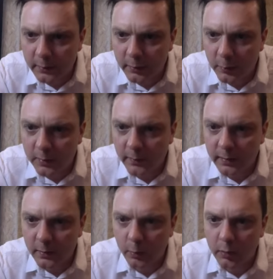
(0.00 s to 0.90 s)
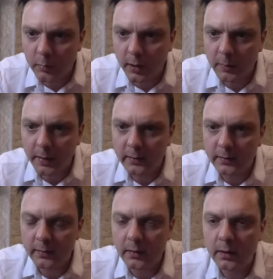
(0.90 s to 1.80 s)
to prevent the water
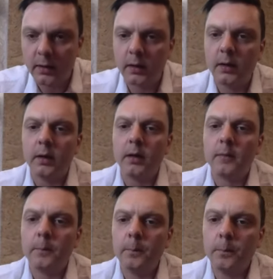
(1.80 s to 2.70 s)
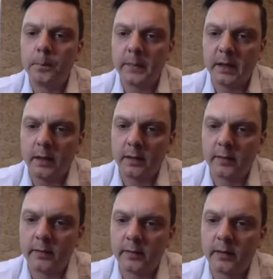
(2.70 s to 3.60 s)
bypass.
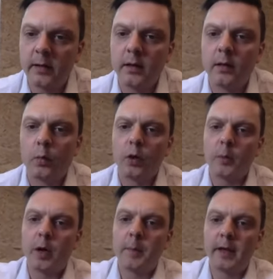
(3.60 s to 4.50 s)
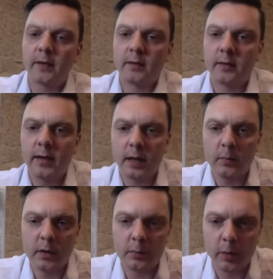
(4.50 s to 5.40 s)
Yes. Water bypass can
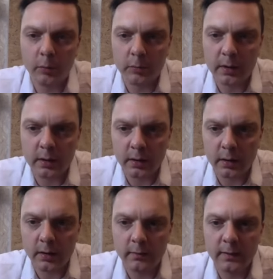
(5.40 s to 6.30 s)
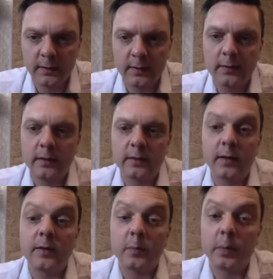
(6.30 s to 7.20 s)
be a problem in V60s,
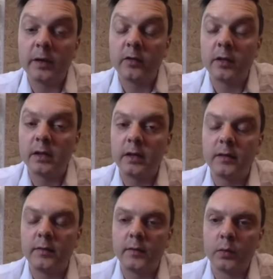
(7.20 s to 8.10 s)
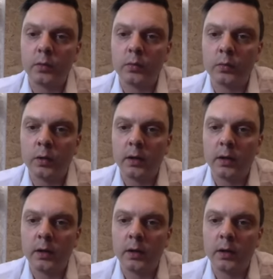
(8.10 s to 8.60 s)
especially if your